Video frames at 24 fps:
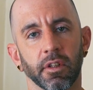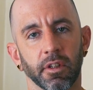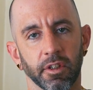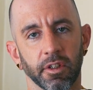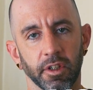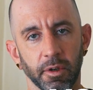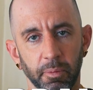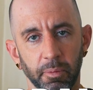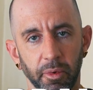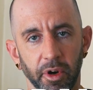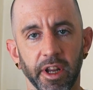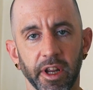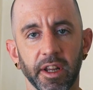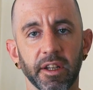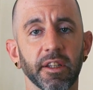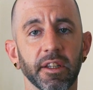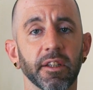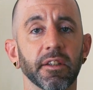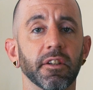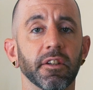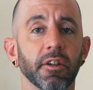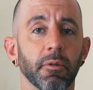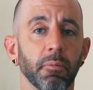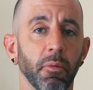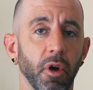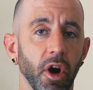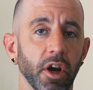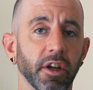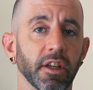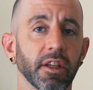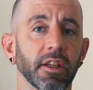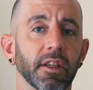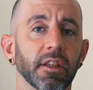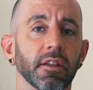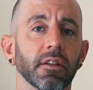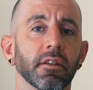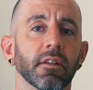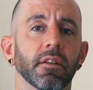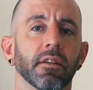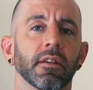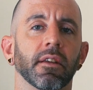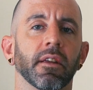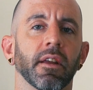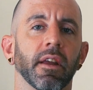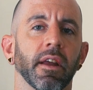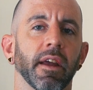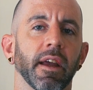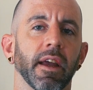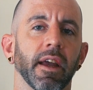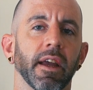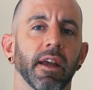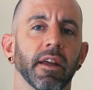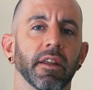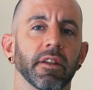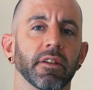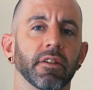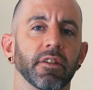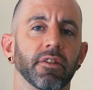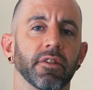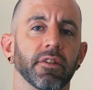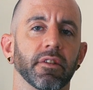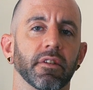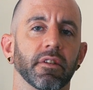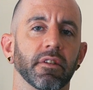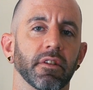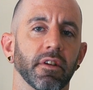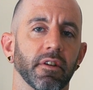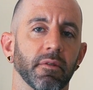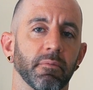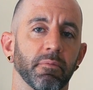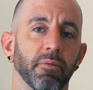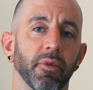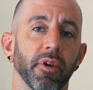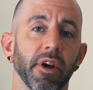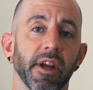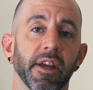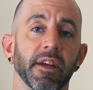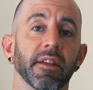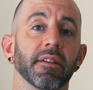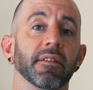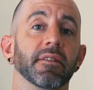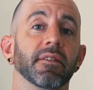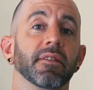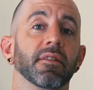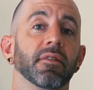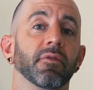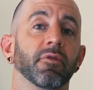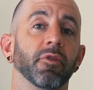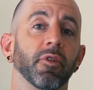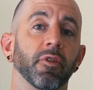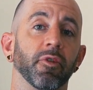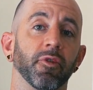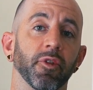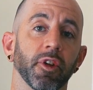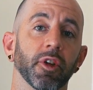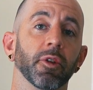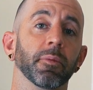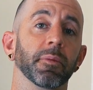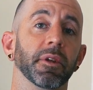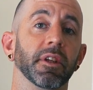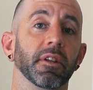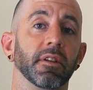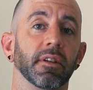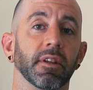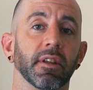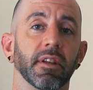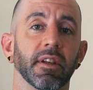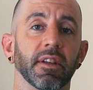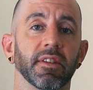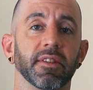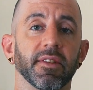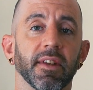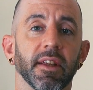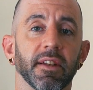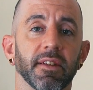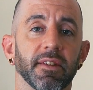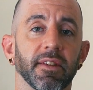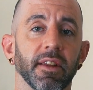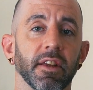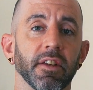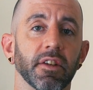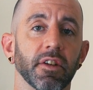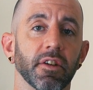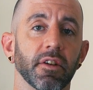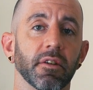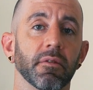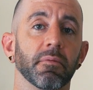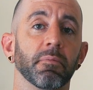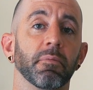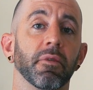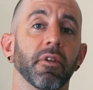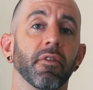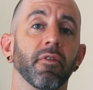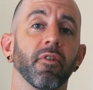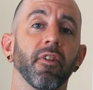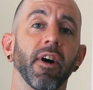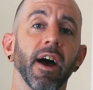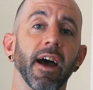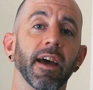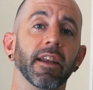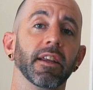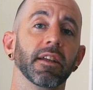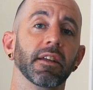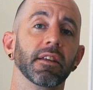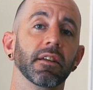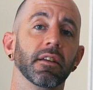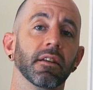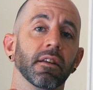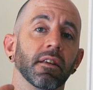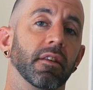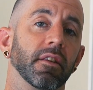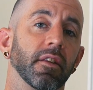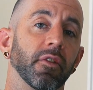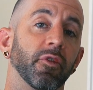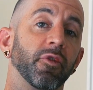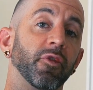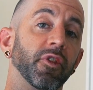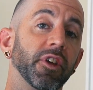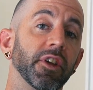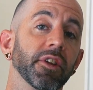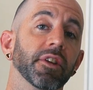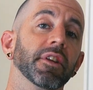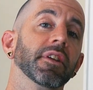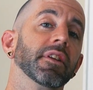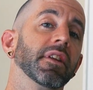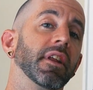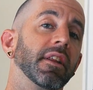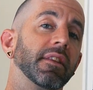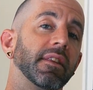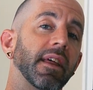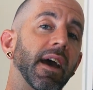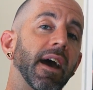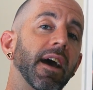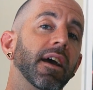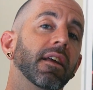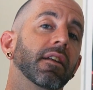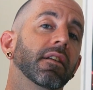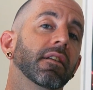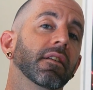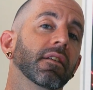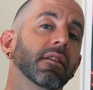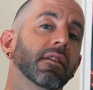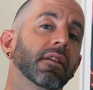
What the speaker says: your branding, your marketing, and your brand's fulfillment, in the sense that you're providing the feeling that